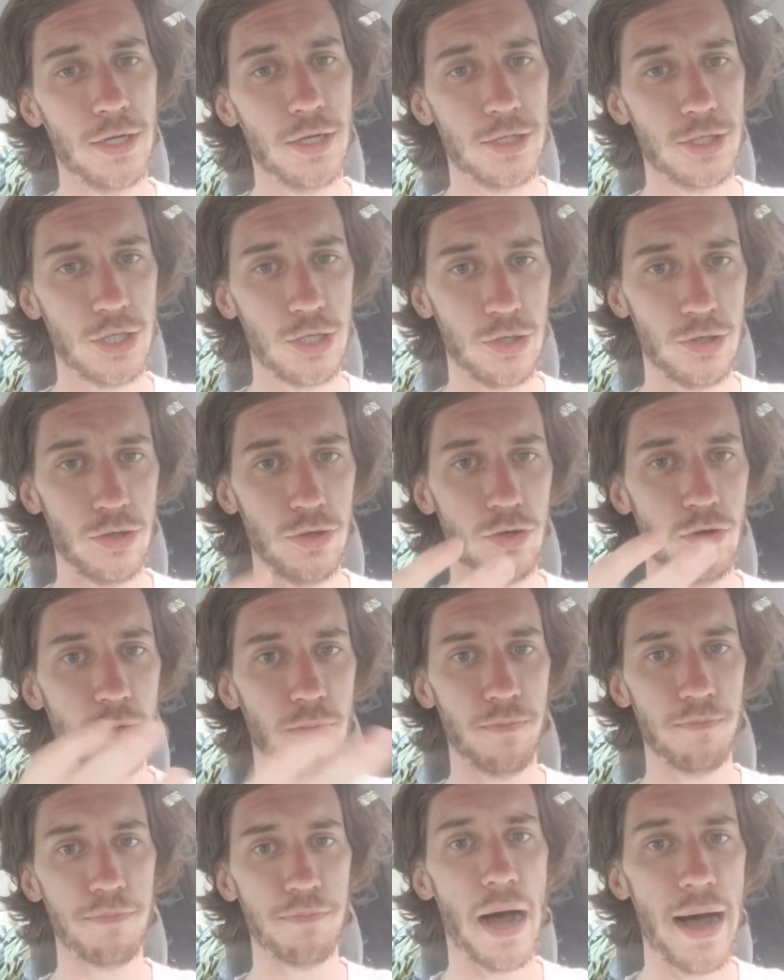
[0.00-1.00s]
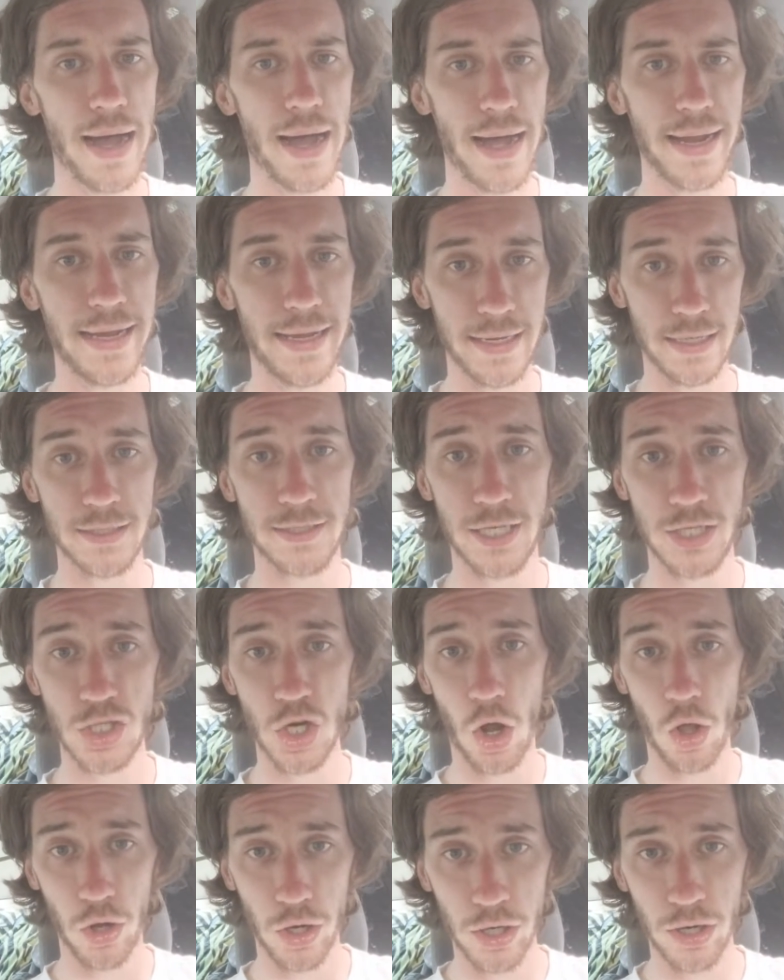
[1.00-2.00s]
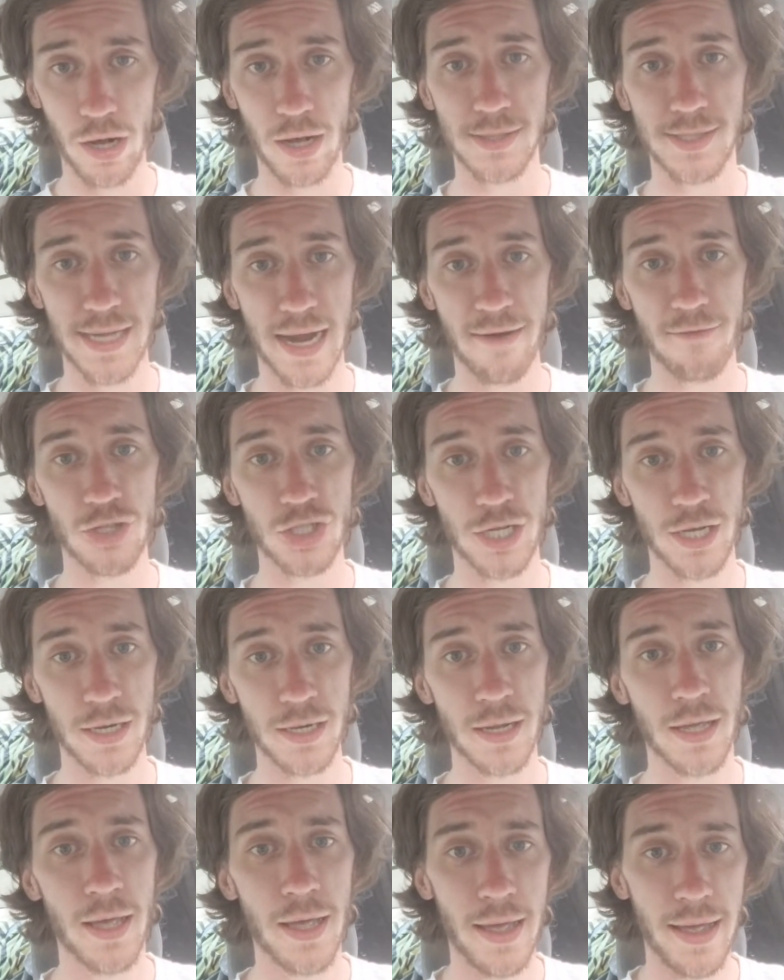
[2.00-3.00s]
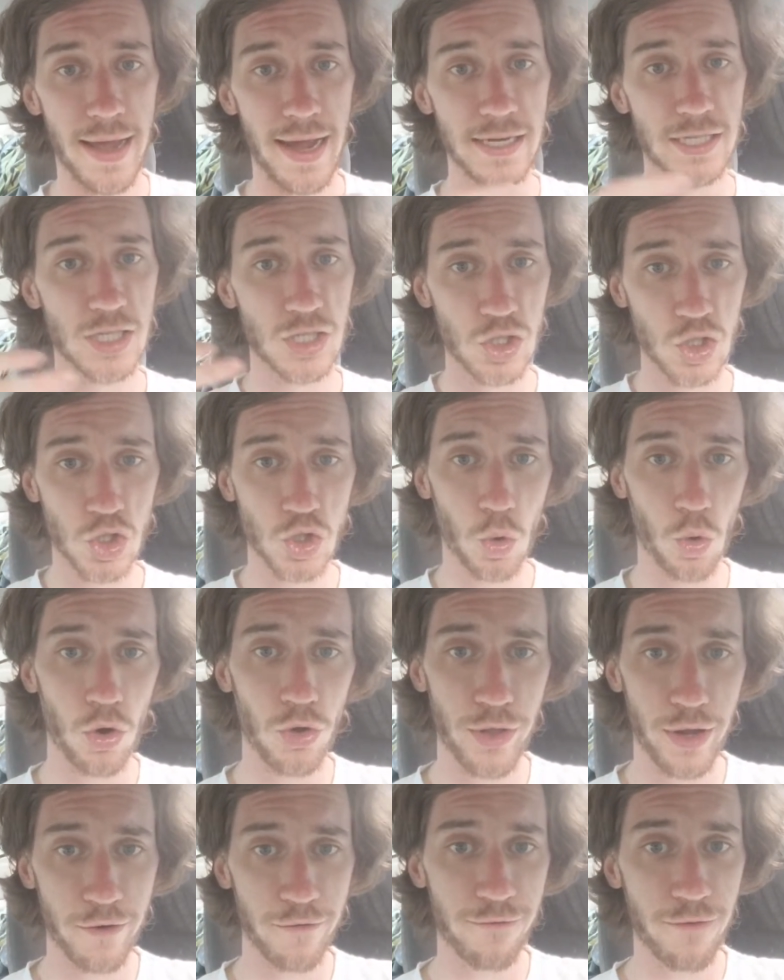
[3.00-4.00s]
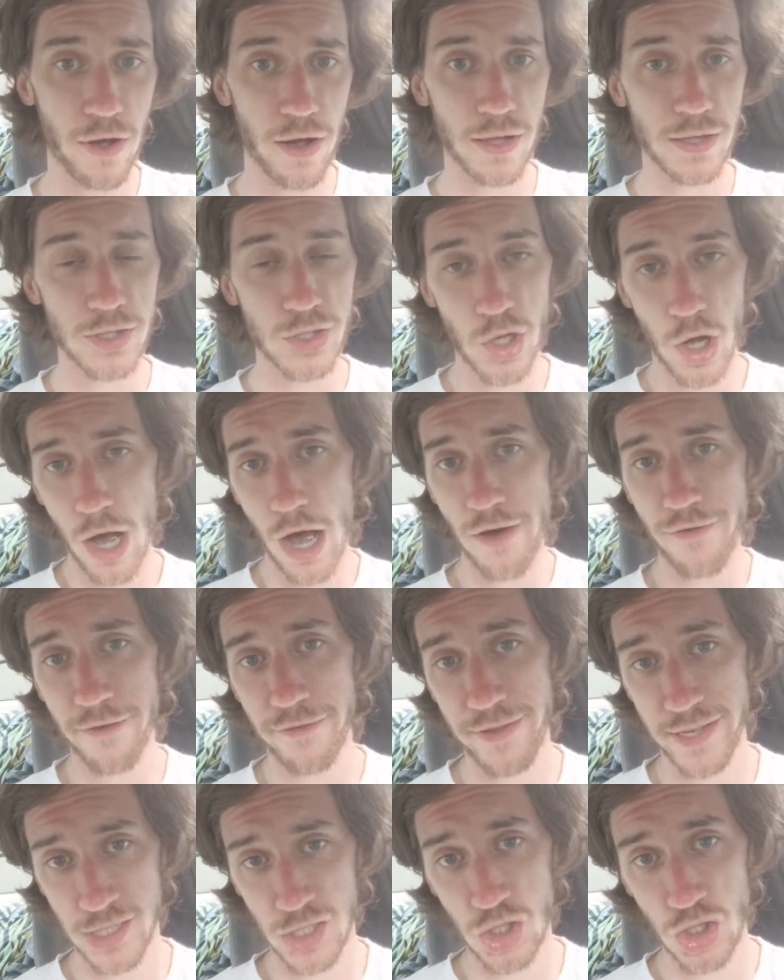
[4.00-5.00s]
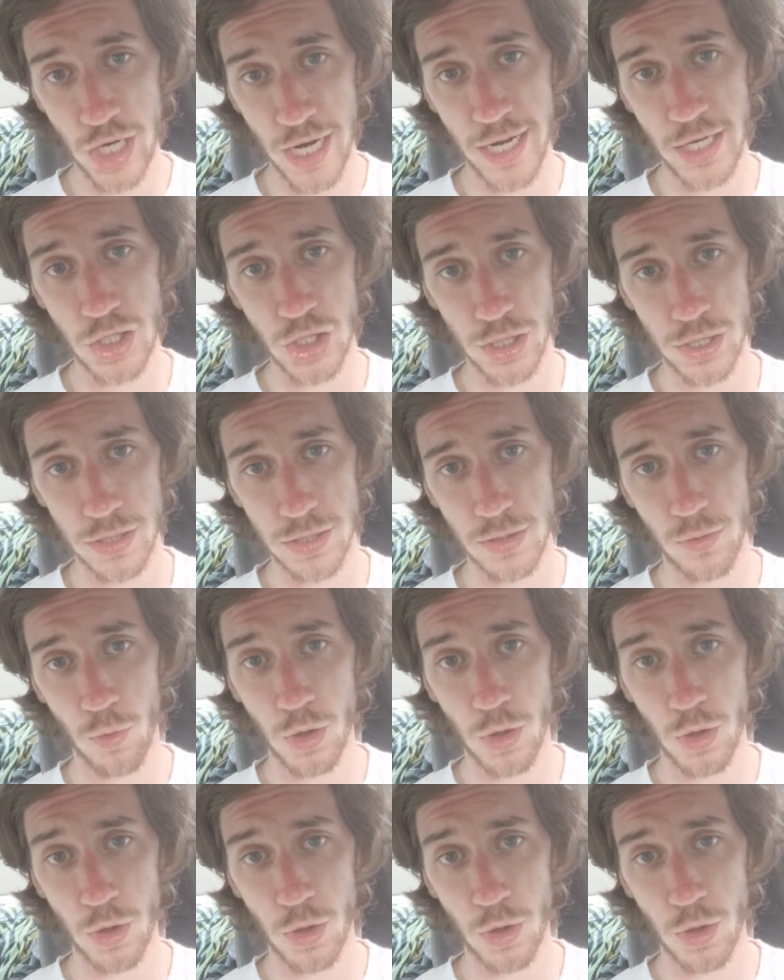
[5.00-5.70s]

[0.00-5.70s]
to buy into dollar cost average in and to store their funds off of exchanges.